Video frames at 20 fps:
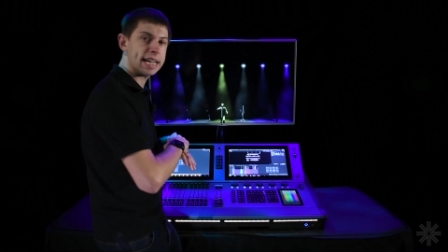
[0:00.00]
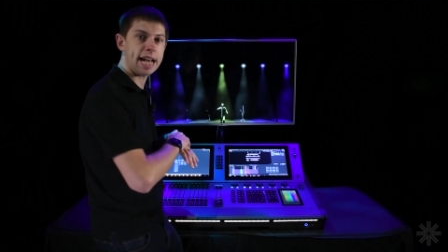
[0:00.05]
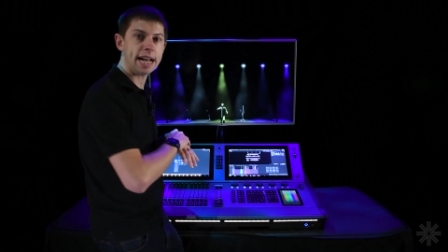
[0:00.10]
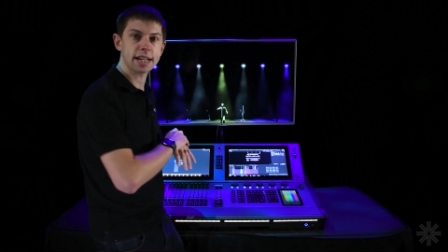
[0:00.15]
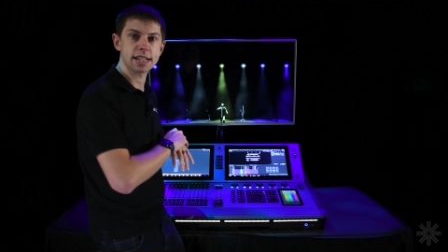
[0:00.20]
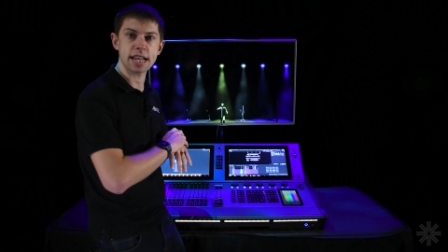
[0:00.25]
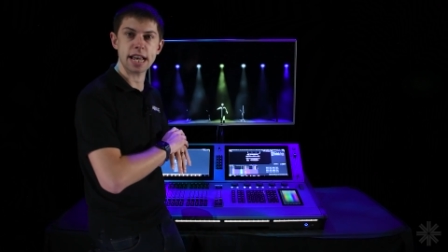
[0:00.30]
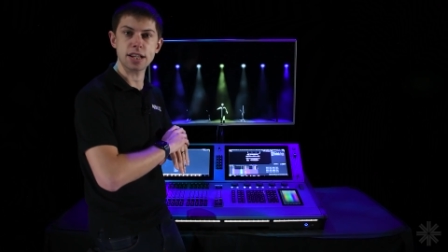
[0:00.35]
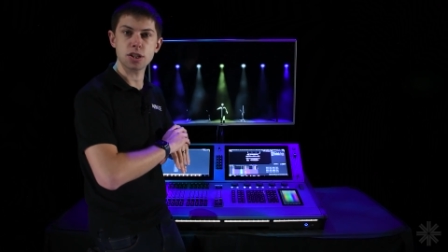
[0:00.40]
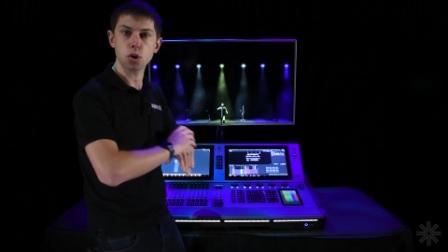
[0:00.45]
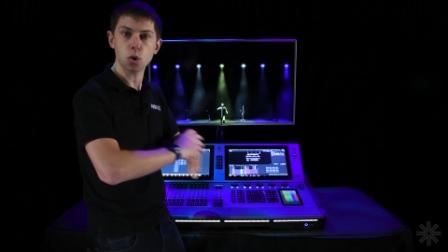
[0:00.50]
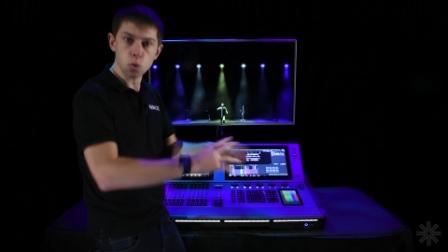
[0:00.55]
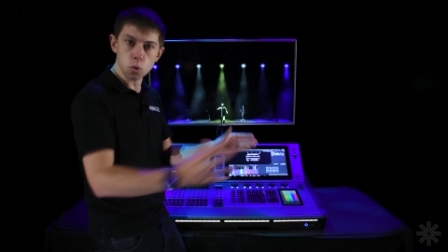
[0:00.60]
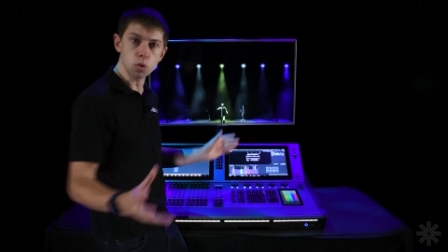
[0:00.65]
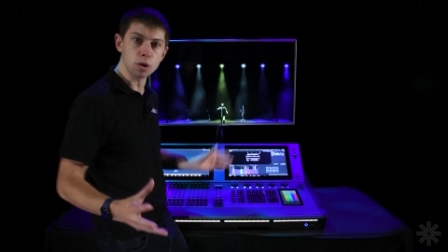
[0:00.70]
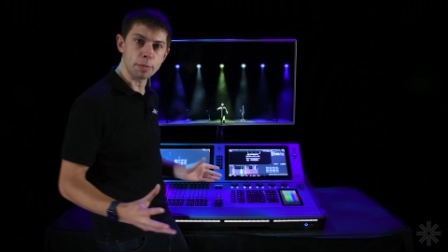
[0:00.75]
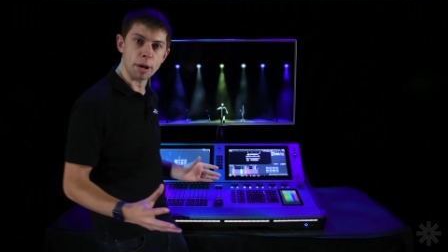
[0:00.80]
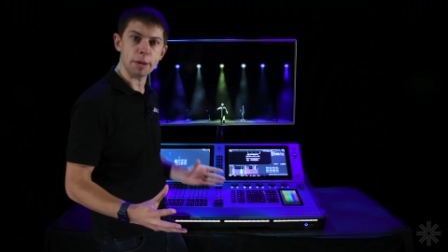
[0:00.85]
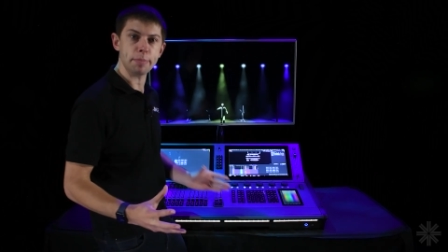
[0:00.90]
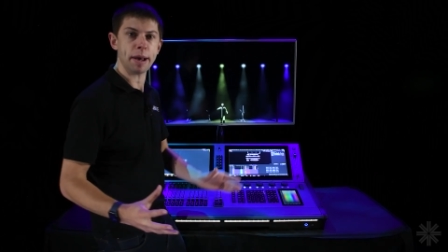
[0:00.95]
access all
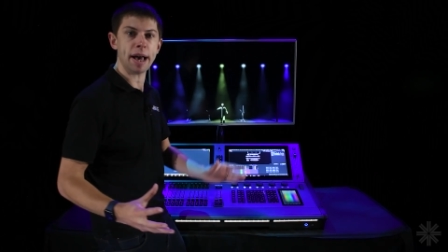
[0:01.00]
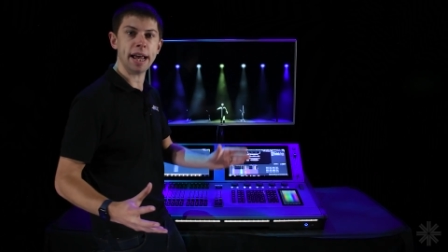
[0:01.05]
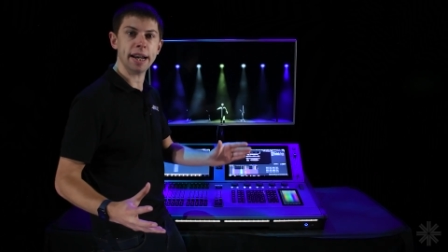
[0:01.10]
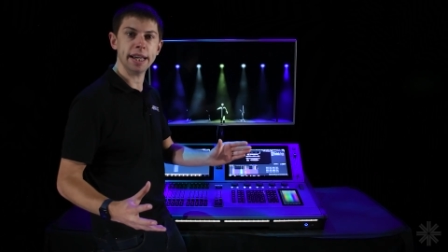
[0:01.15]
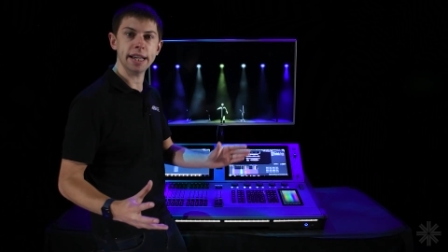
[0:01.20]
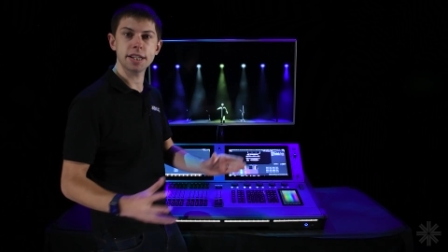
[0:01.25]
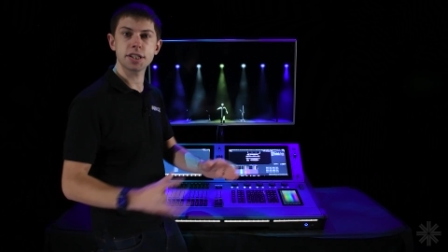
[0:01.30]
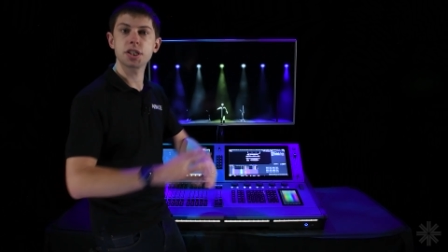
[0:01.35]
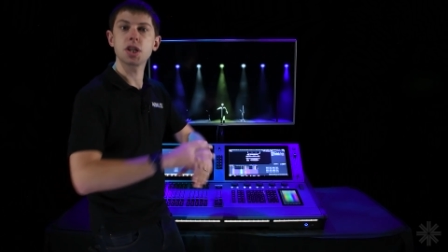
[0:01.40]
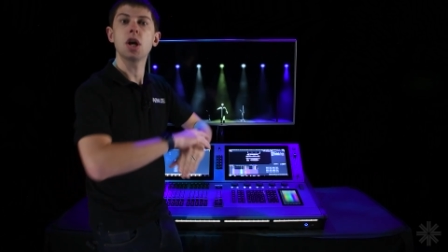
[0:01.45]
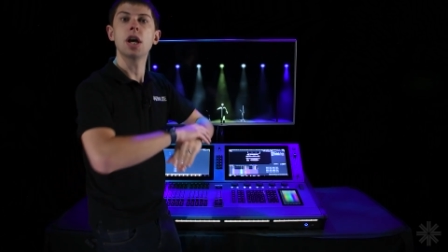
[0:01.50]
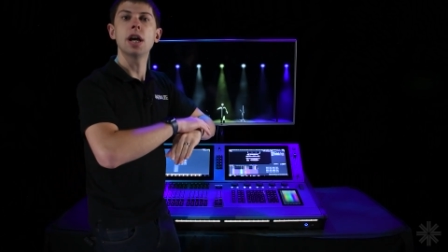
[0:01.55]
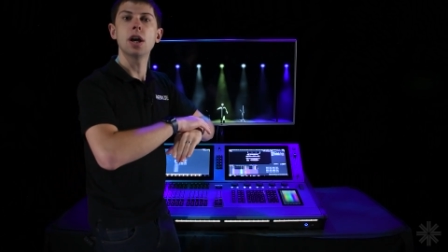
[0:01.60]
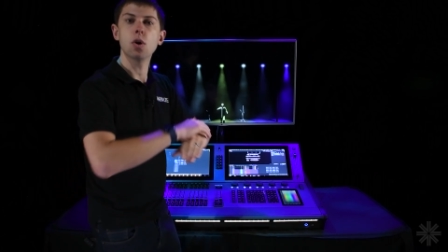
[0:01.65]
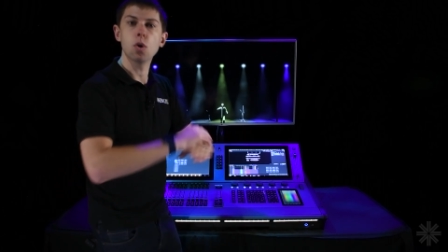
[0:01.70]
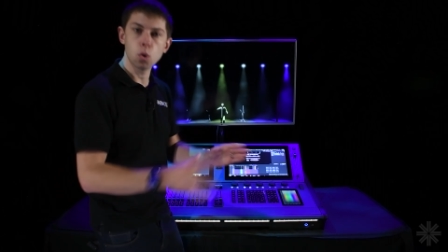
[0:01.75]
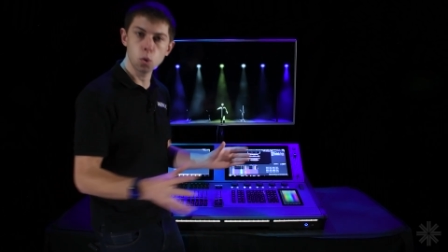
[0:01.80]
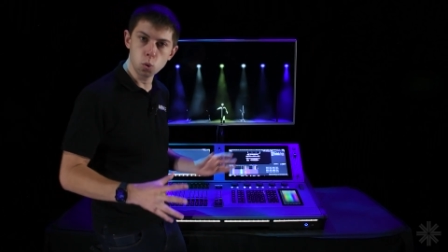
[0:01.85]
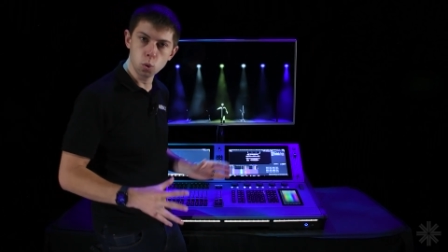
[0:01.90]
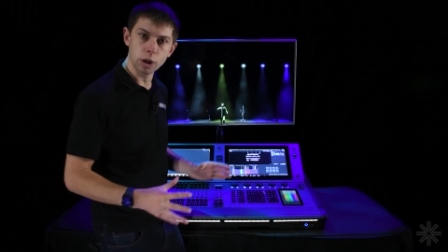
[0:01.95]
of my palettes
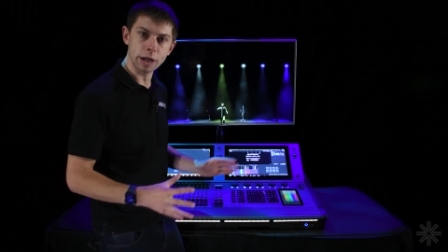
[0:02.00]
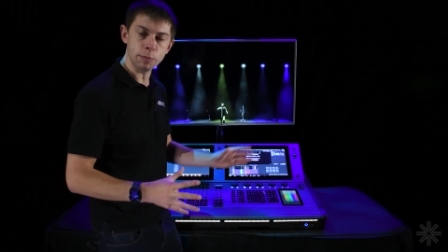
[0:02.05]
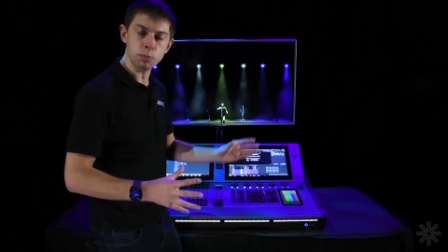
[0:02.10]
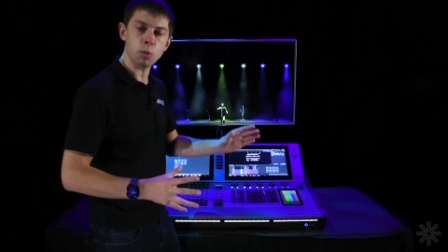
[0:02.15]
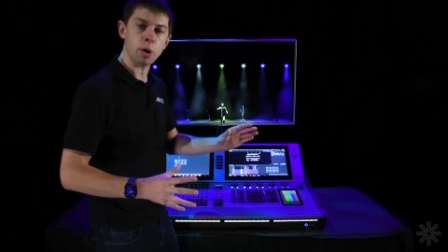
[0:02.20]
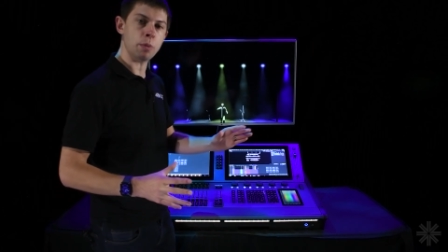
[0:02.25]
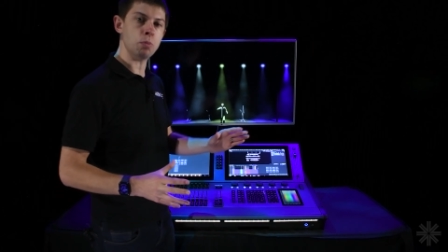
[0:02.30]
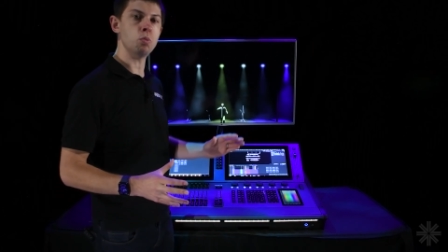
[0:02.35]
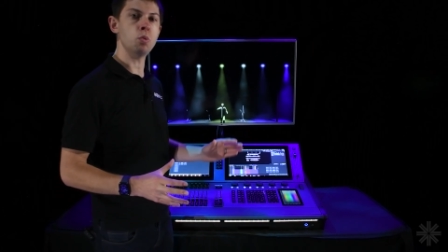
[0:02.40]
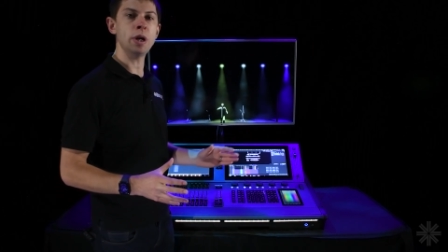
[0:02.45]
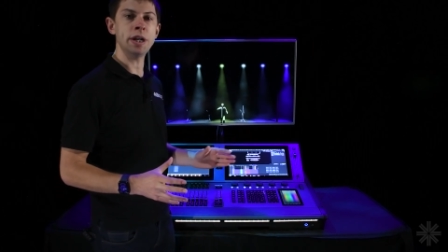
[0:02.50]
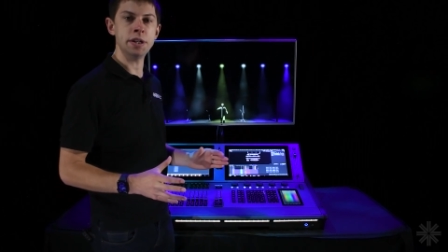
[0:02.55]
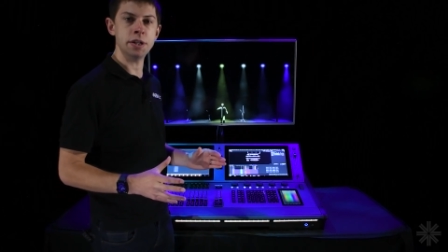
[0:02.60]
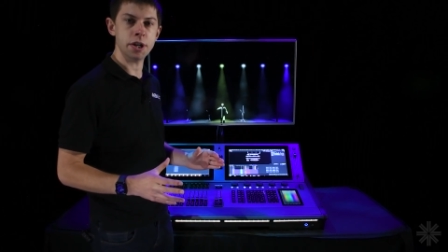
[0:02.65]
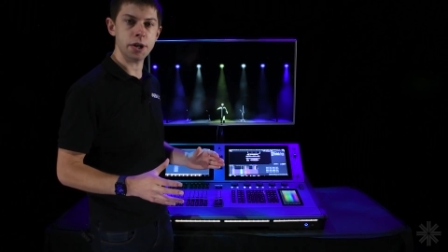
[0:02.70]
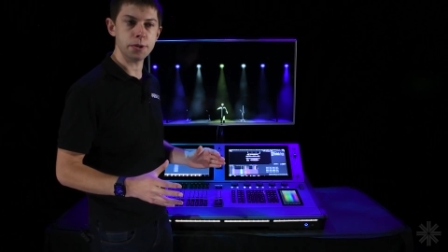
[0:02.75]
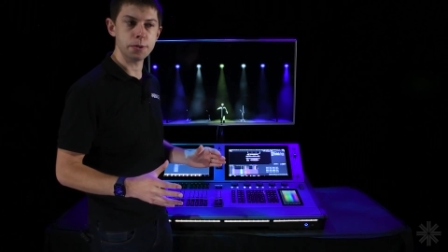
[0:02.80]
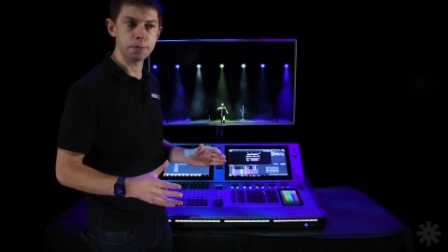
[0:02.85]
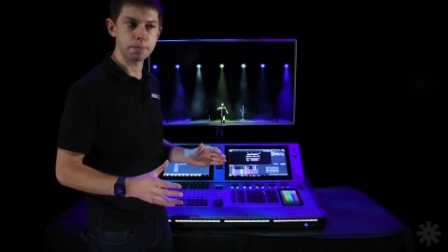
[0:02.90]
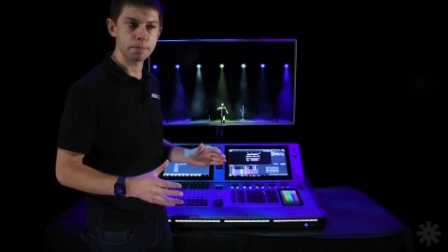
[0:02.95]
all in one window.